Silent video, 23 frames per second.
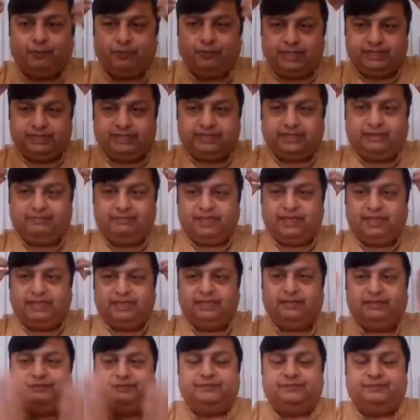putting some
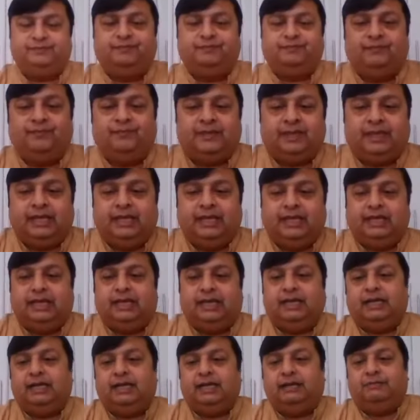kind of
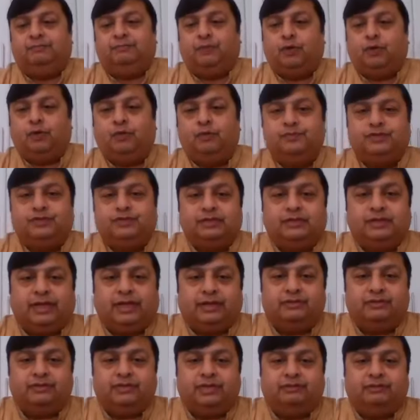probes
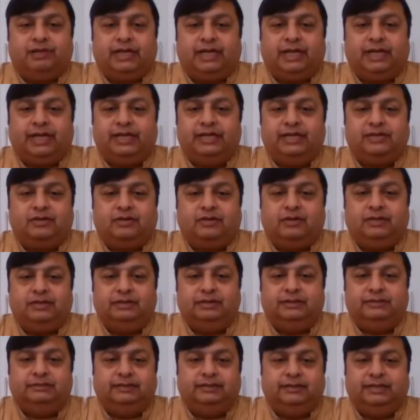around our head
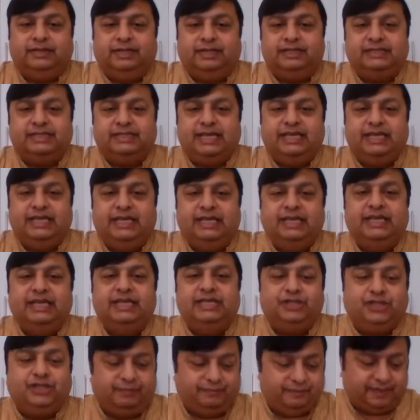called is the
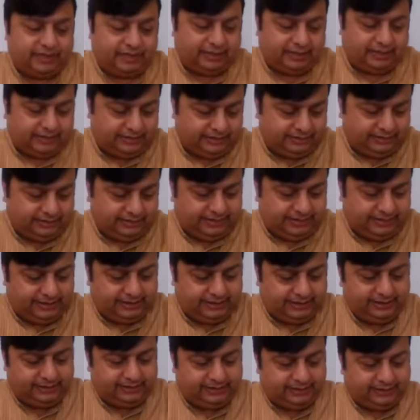EEG method.
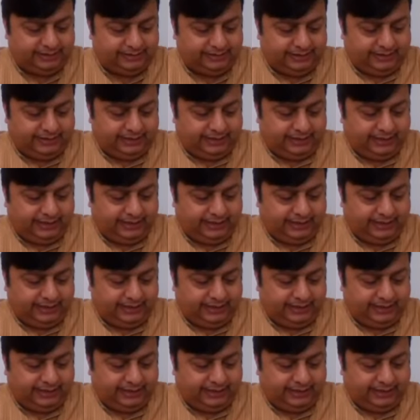It is